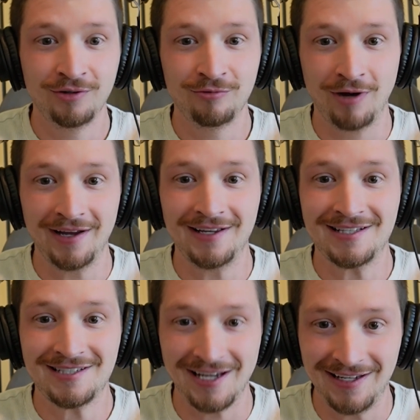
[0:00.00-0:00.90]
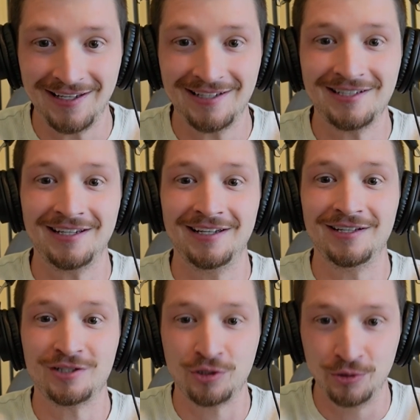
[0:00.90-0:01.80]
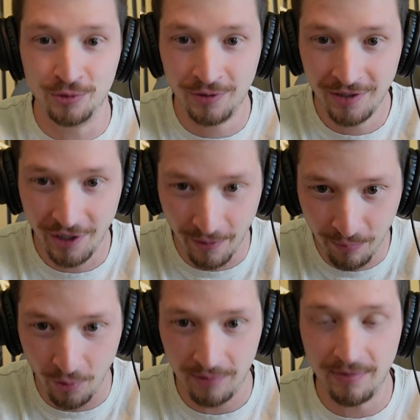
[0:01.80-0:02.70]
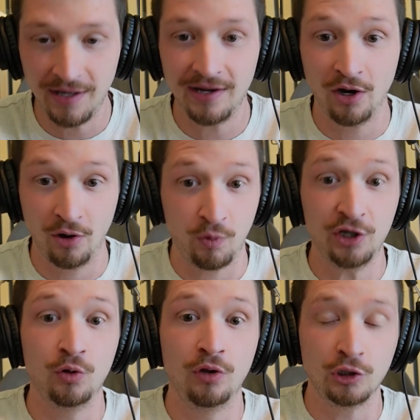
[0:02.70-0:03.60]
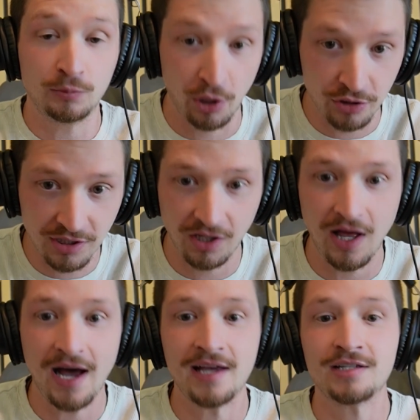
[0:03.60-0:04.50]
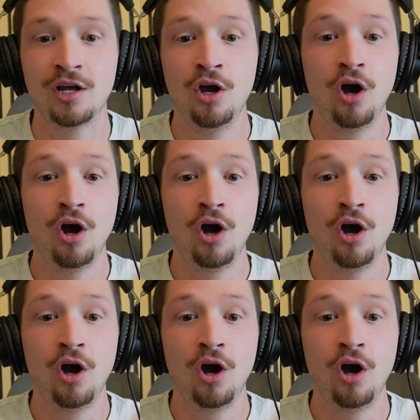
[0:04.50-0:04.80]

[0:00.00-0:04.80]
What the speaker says: right, it's taking to get to an appointment. Are we doing those personalized?